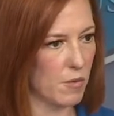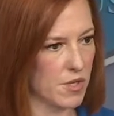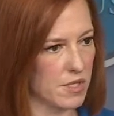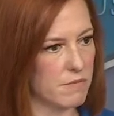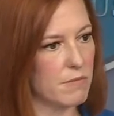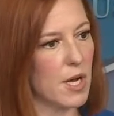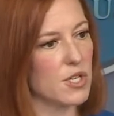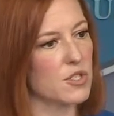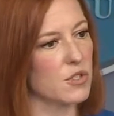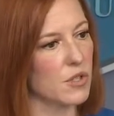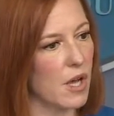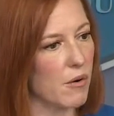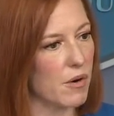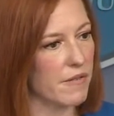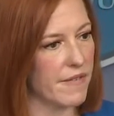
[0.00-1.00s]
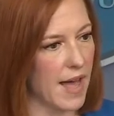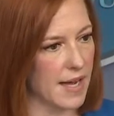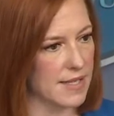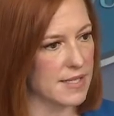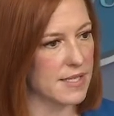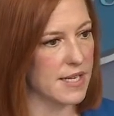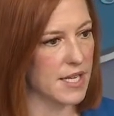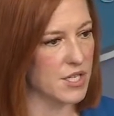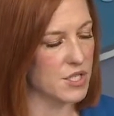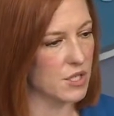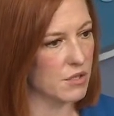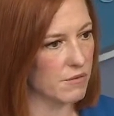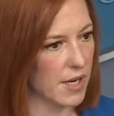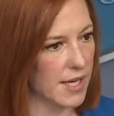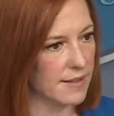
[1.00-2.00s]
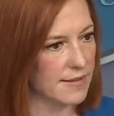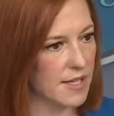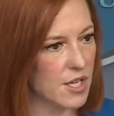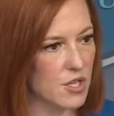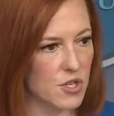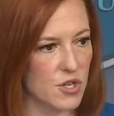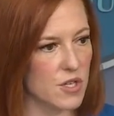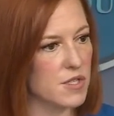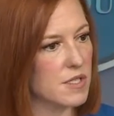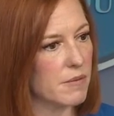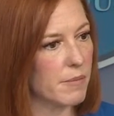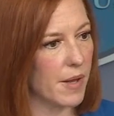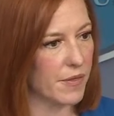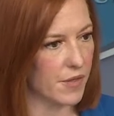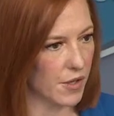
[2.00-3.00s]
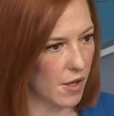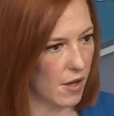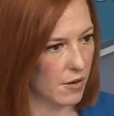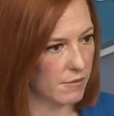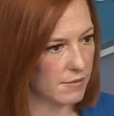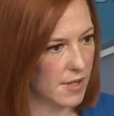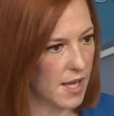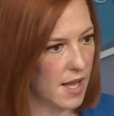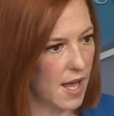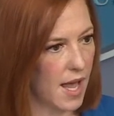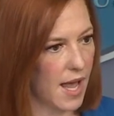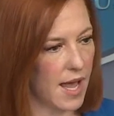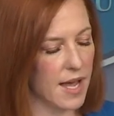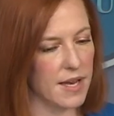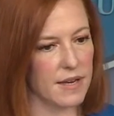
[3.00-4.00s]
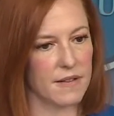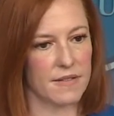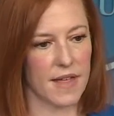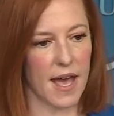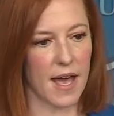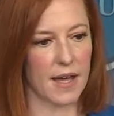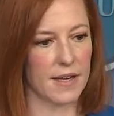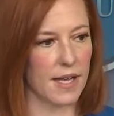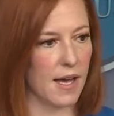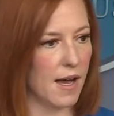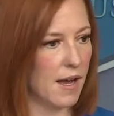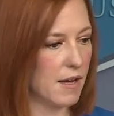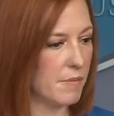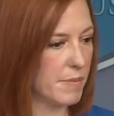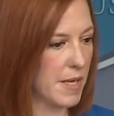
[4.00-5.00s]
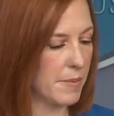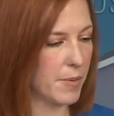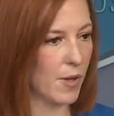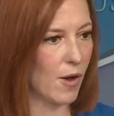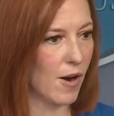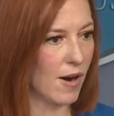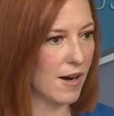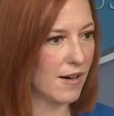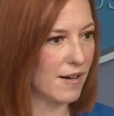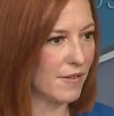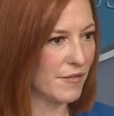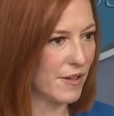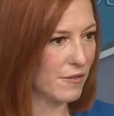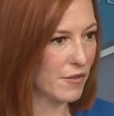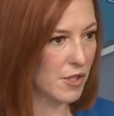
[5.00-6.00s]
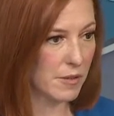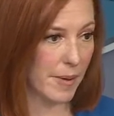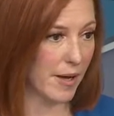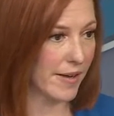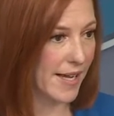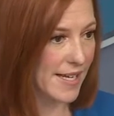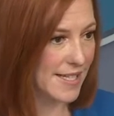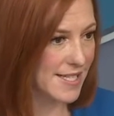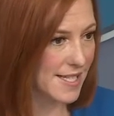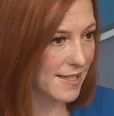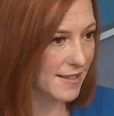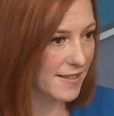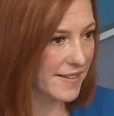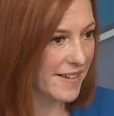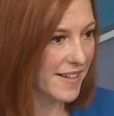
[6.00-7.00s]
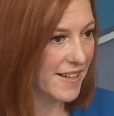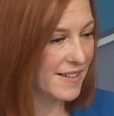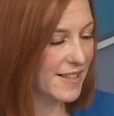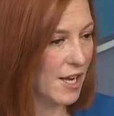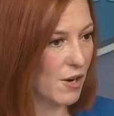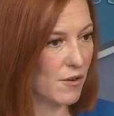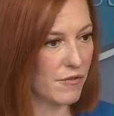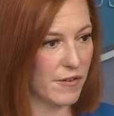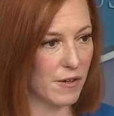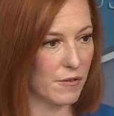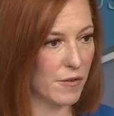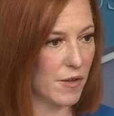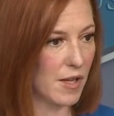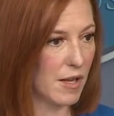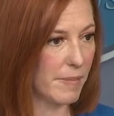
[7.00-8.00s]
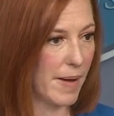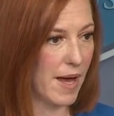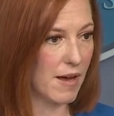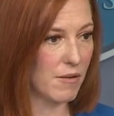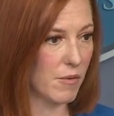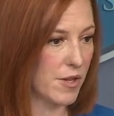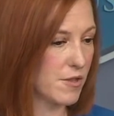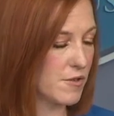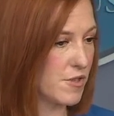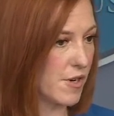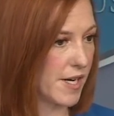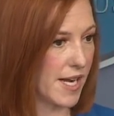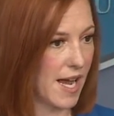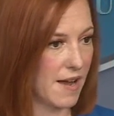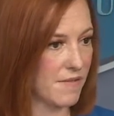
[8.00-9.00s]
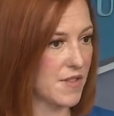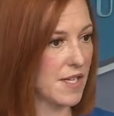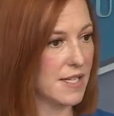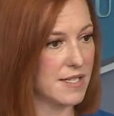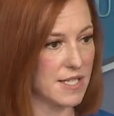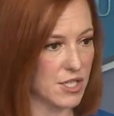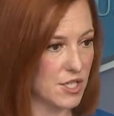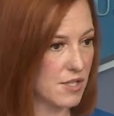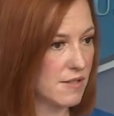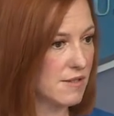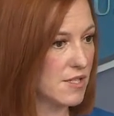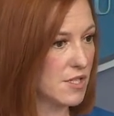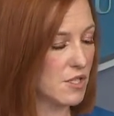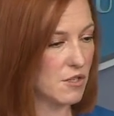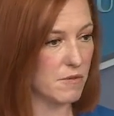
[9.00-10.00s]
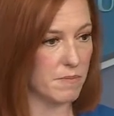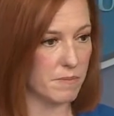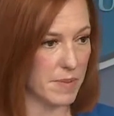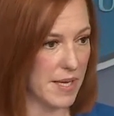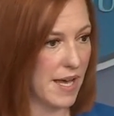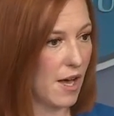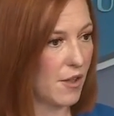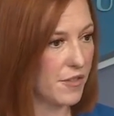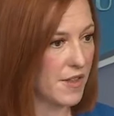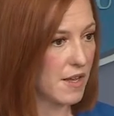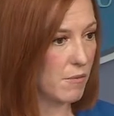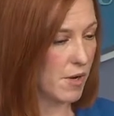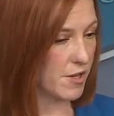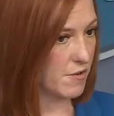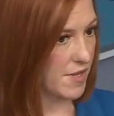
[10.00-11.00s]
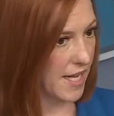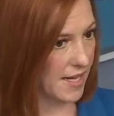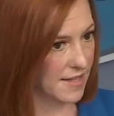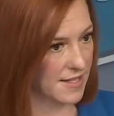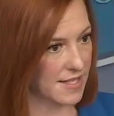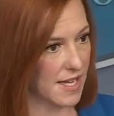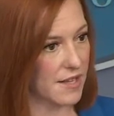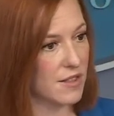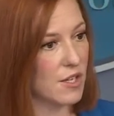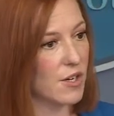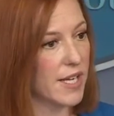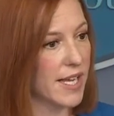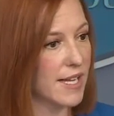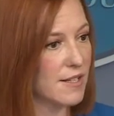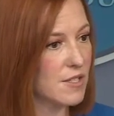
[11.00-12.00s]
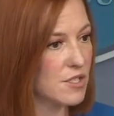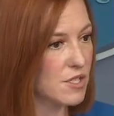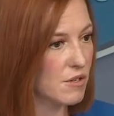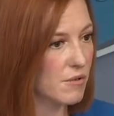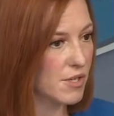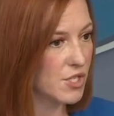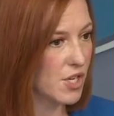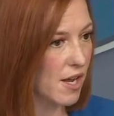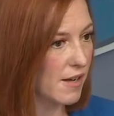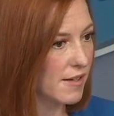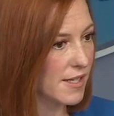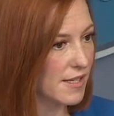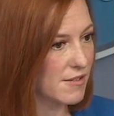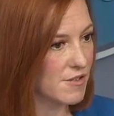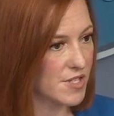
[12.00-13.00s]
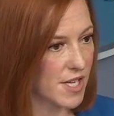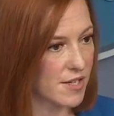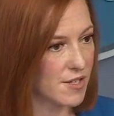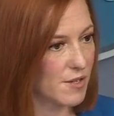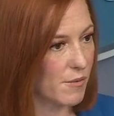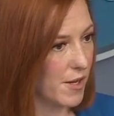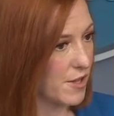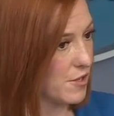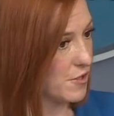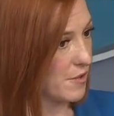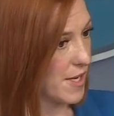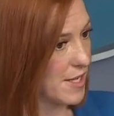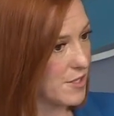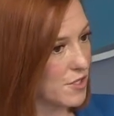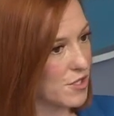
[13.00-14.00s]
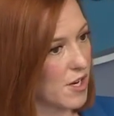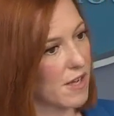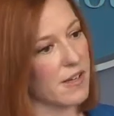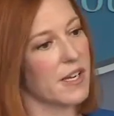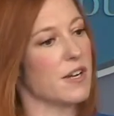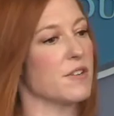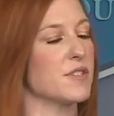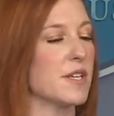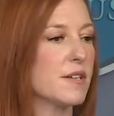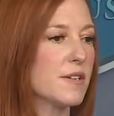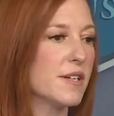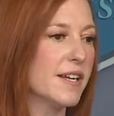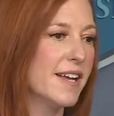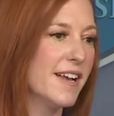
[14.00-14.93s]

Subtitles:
was a much lower vaccination rate just a month ago, and that people are fearful about getting sick. They are fearful about whether they're going to have the conditions to be healthy, whether they can send their kids to a childcare center, whether there is a childcare center.